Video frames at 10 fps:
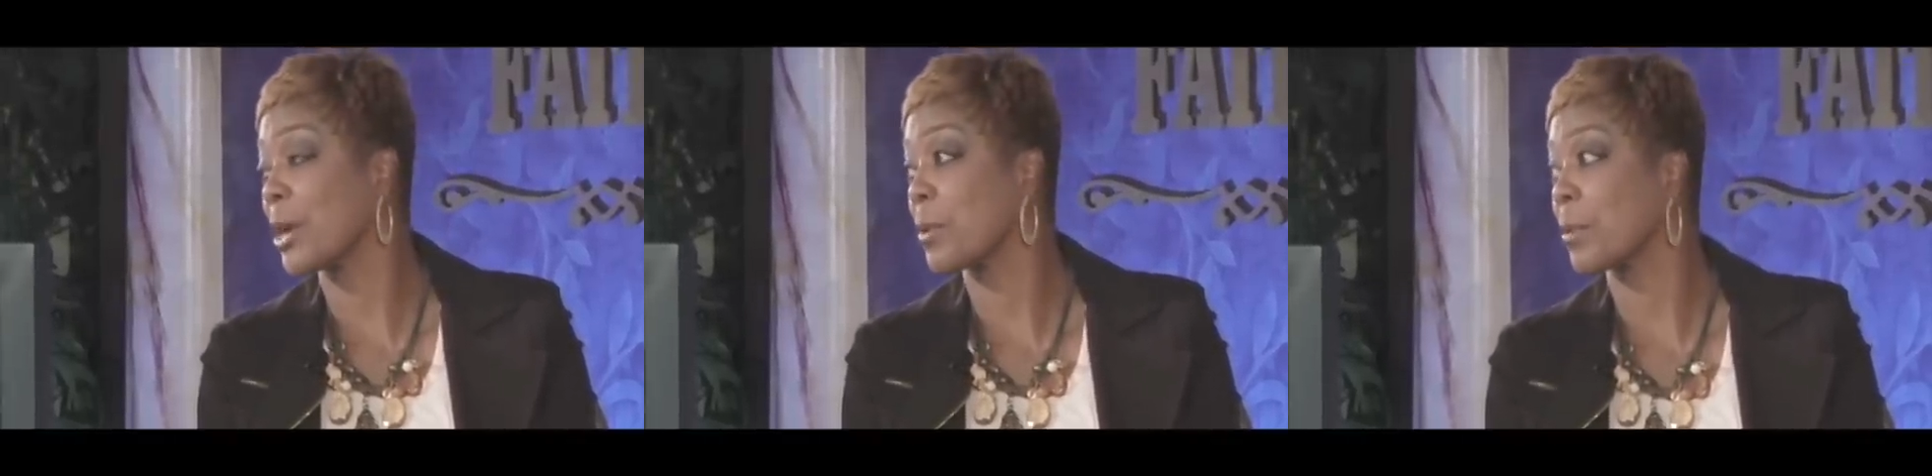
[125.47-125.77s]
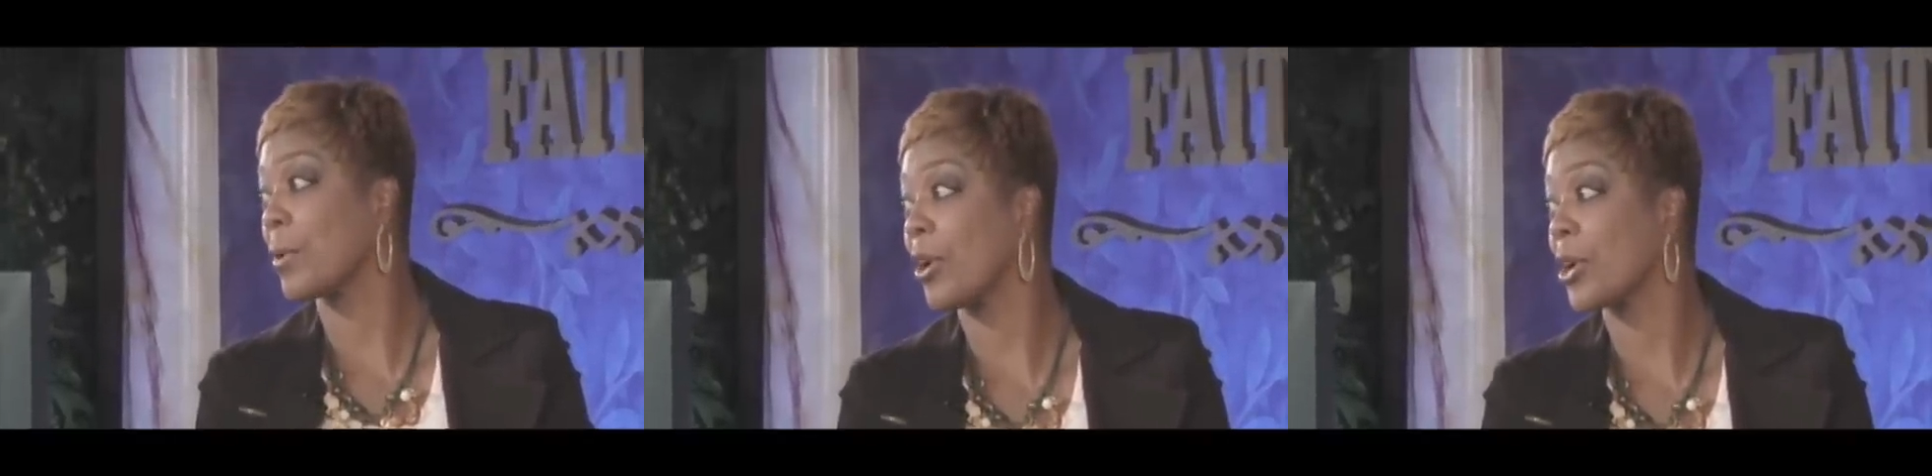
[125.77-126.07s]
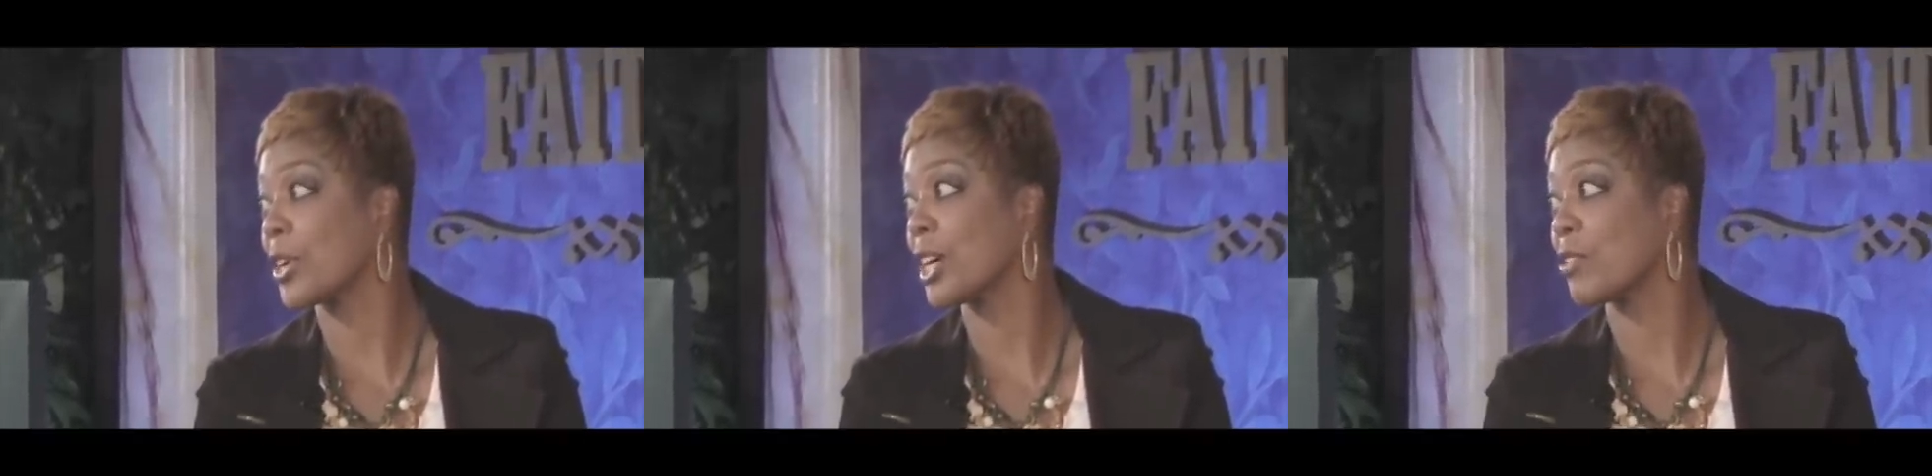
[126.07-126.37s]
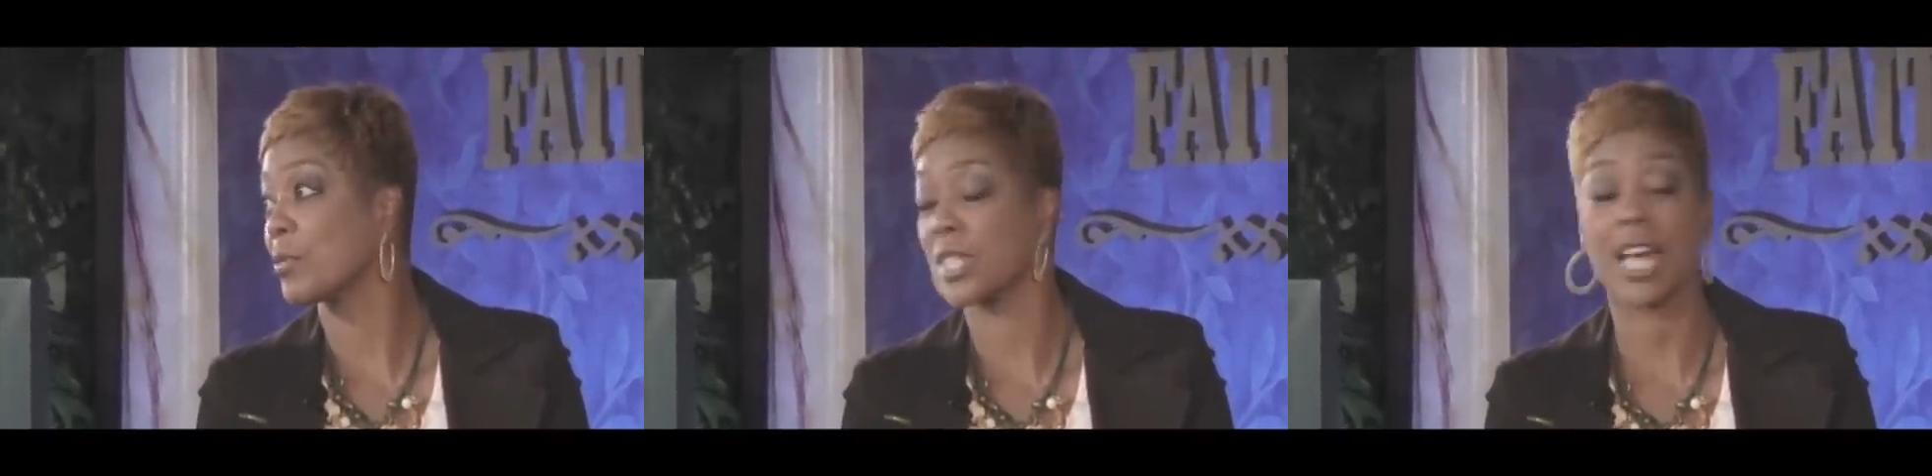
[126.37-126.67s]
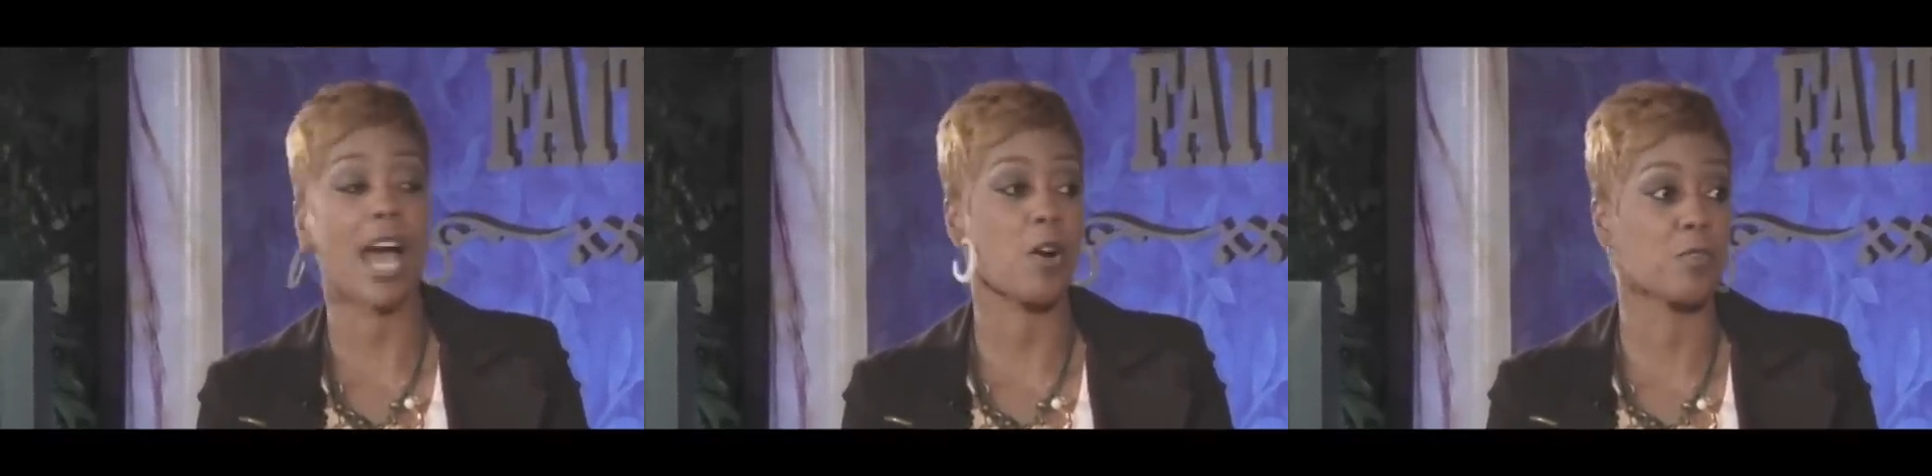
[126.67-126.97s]
they were a part of was
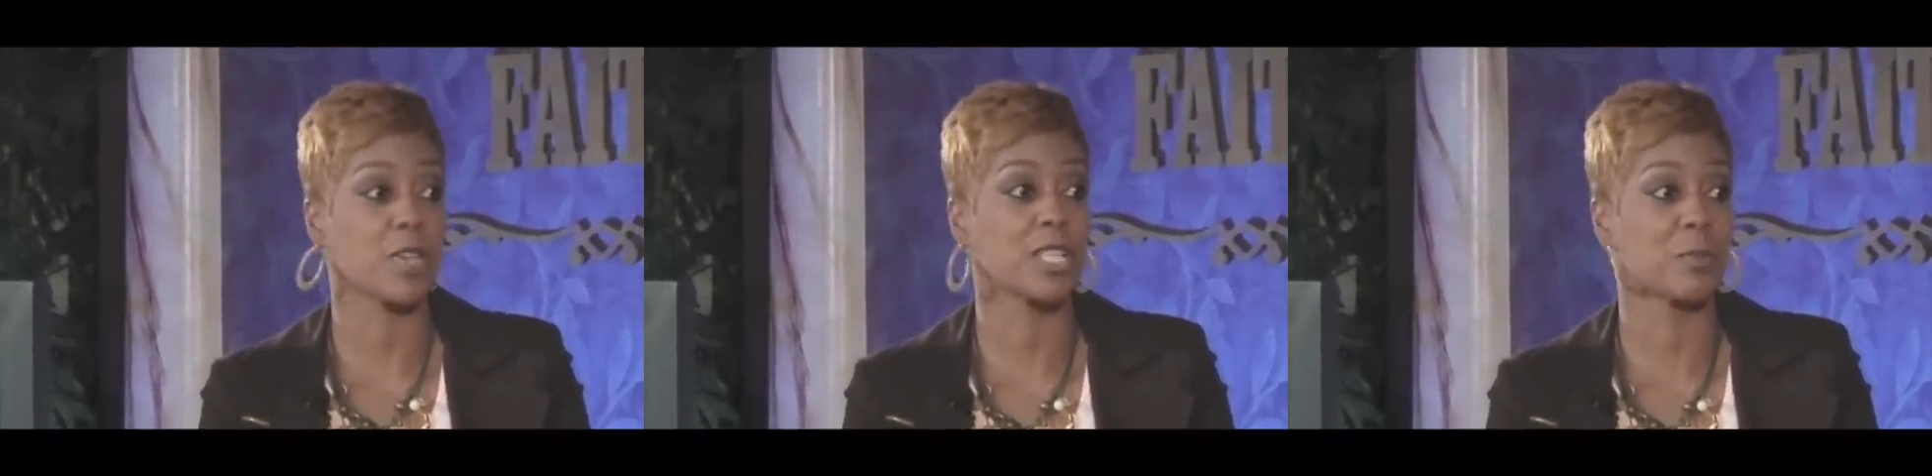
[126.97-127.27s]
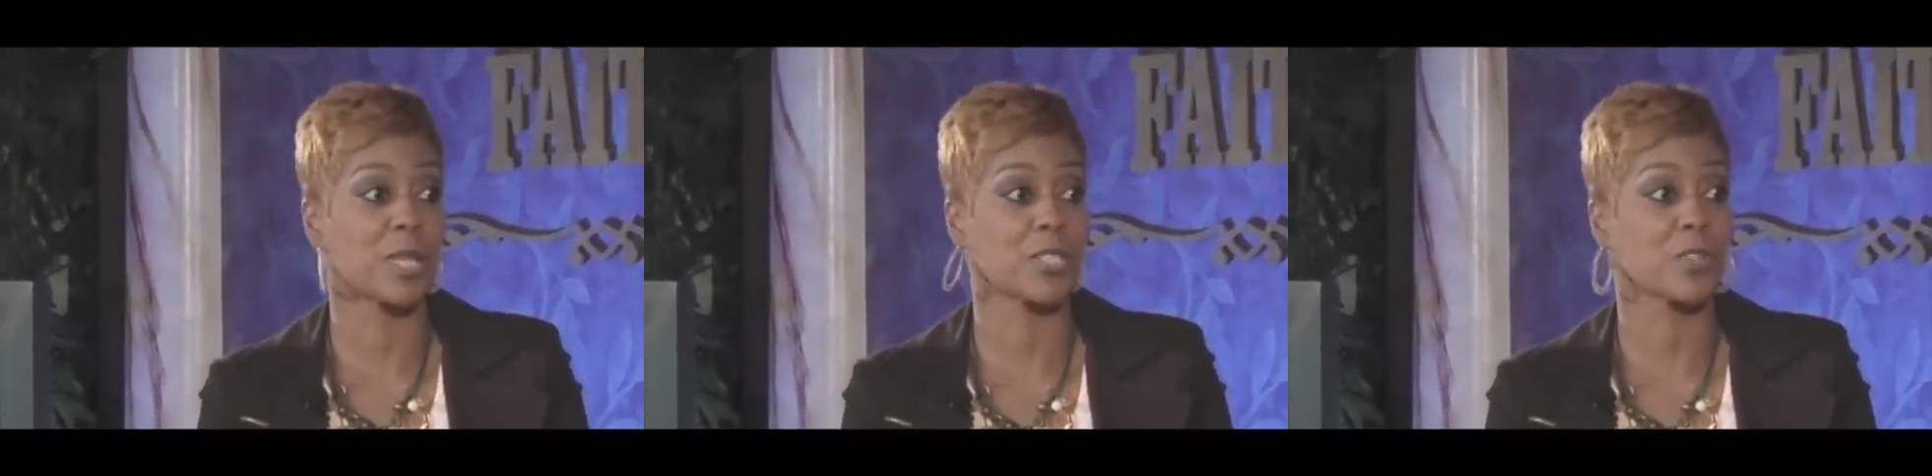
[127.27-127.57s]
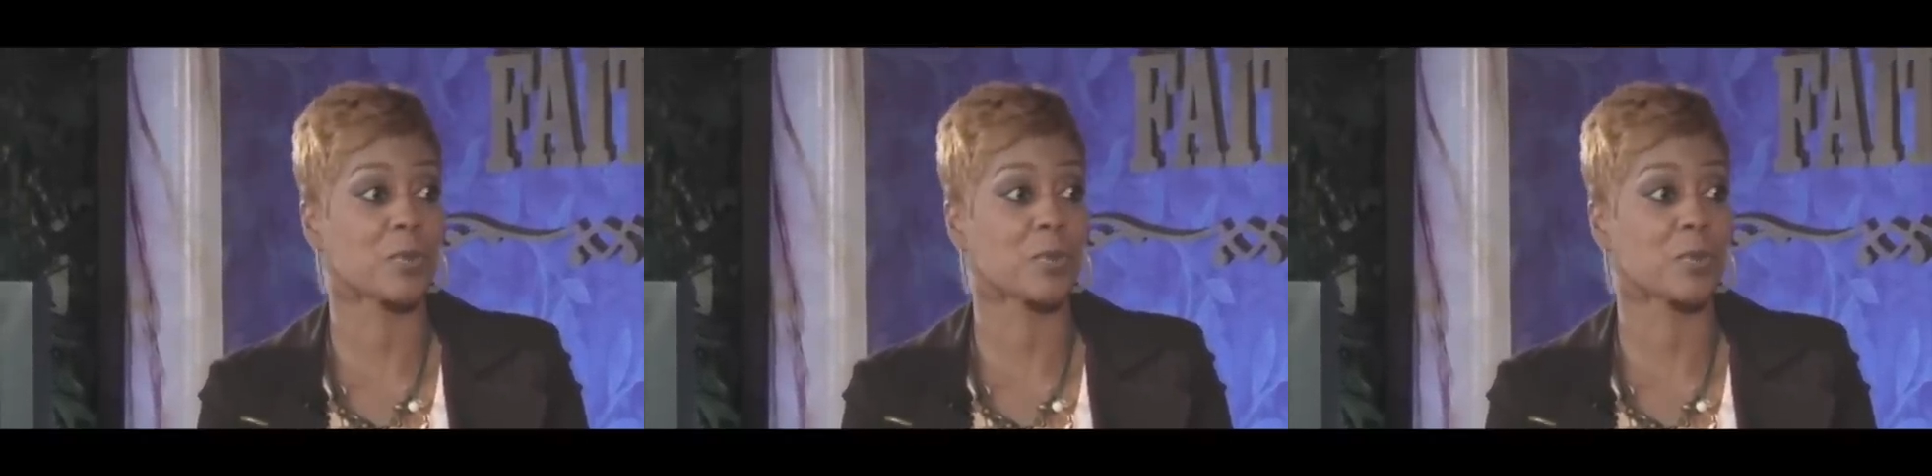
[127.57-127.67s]
the outreach ministry.